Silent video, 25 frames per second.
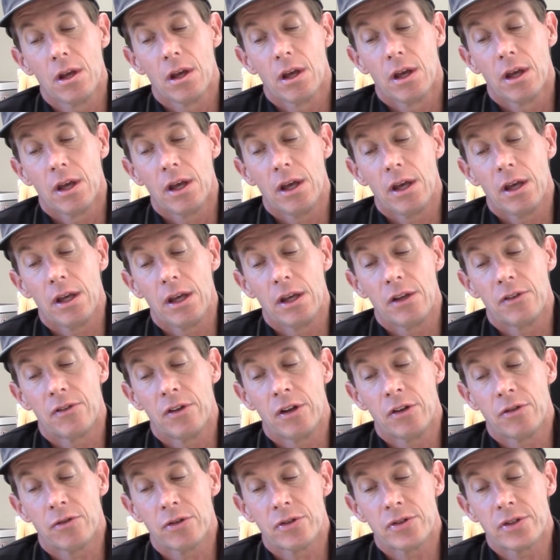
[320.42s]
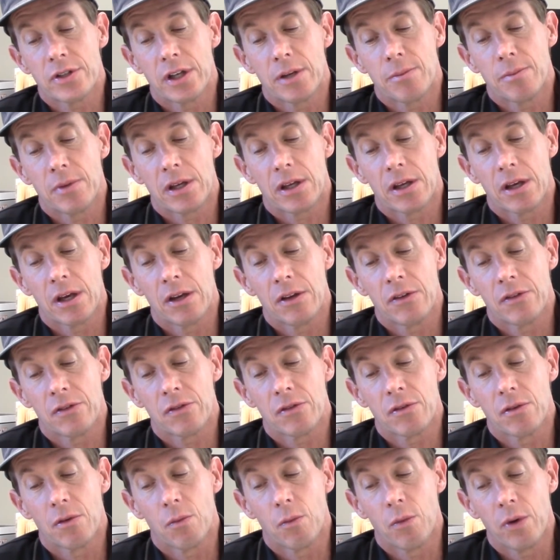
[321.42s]
It's interesting
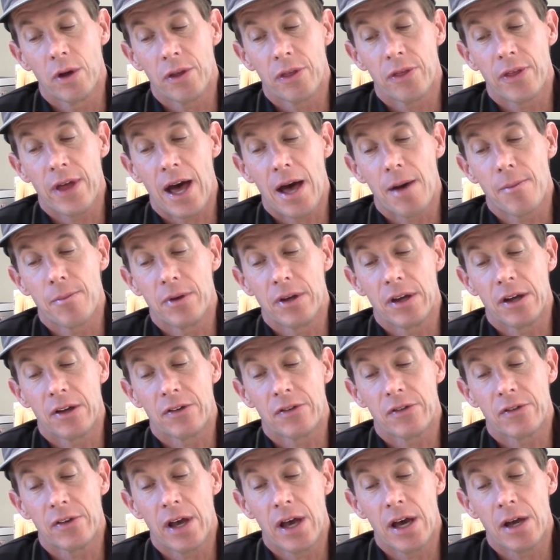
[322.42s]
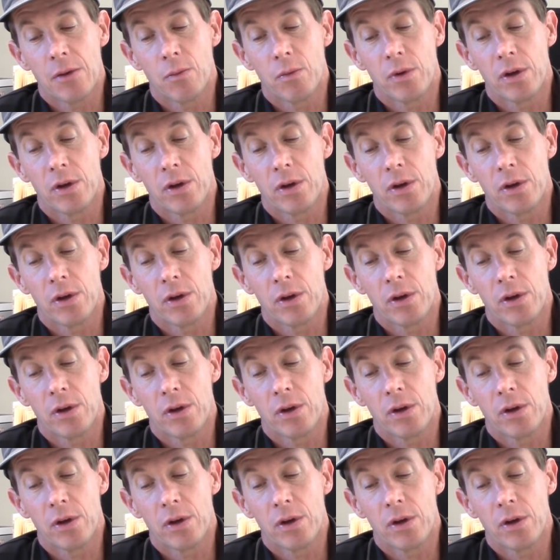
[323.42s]
because with that being said,